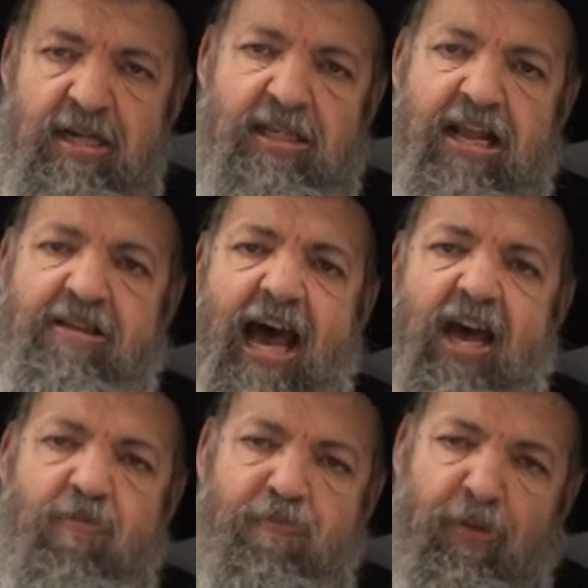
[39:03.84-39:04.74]
the
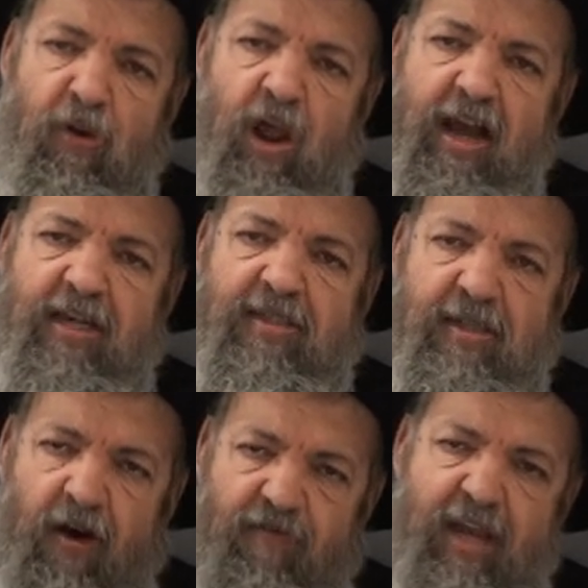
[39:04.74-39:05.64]

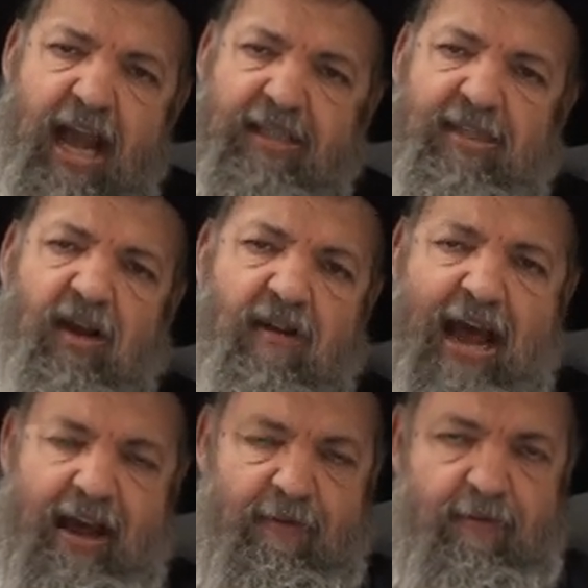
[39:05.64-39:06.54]
tachbulois of the Yetzer
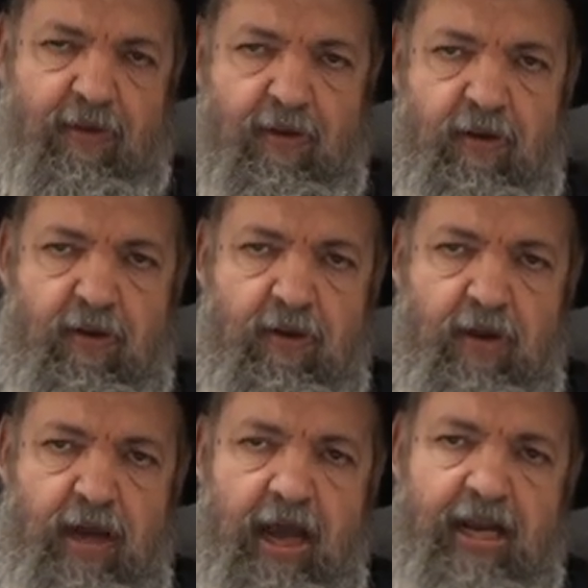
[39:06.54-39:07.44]
Hara.
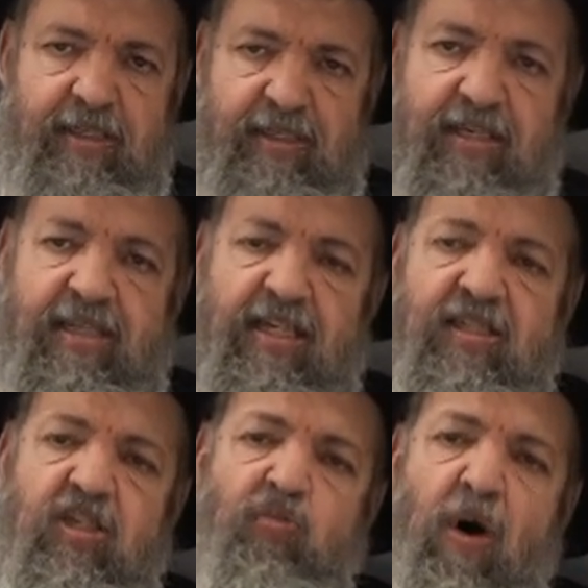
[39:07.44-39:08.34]
And he says
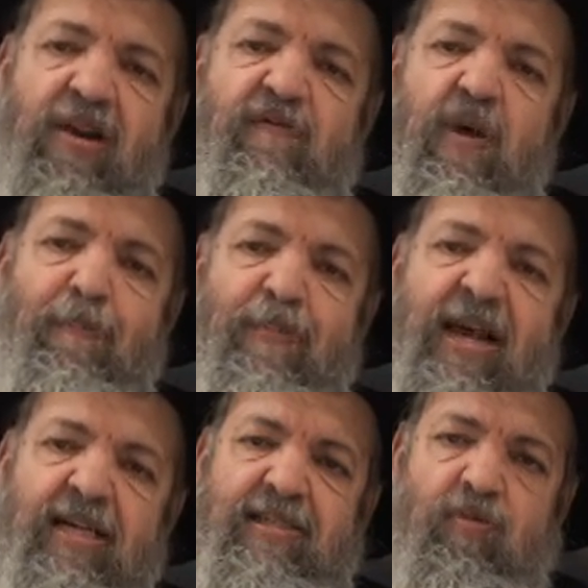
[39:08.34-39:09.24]
this is one of the
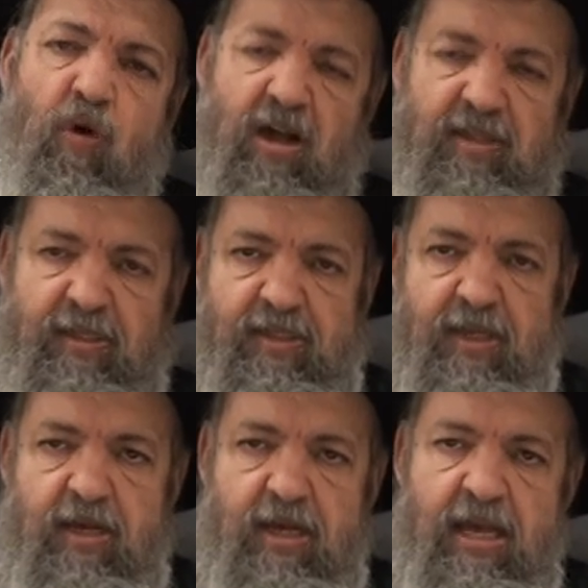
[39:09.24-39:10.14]
biggest ones.
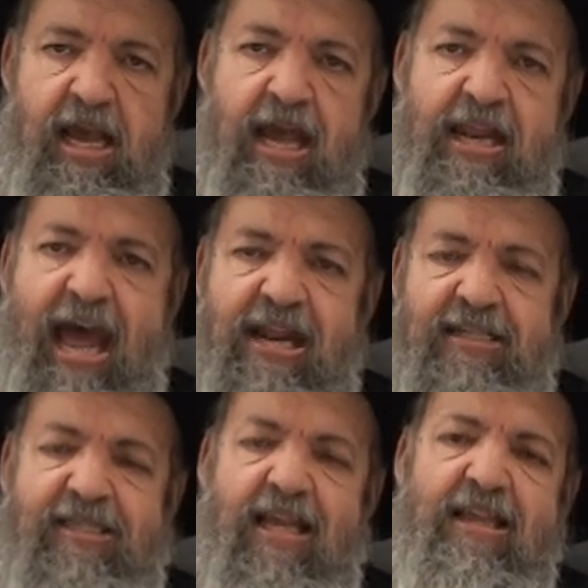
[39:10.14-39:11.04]
And that
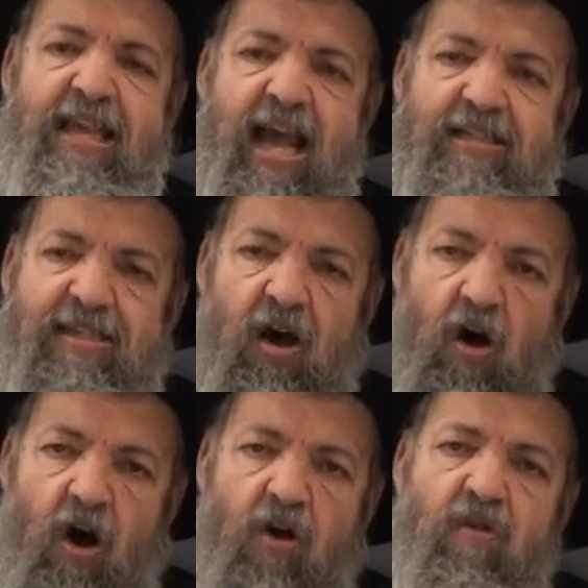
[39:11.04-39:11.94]
is that the
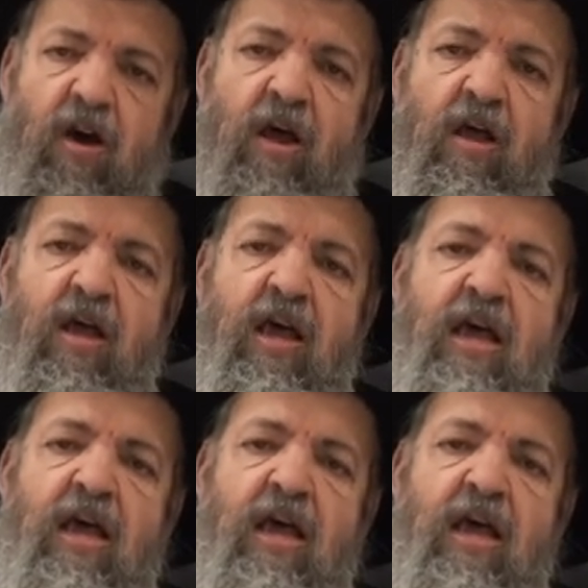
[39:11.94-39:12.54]
Yetzer Hara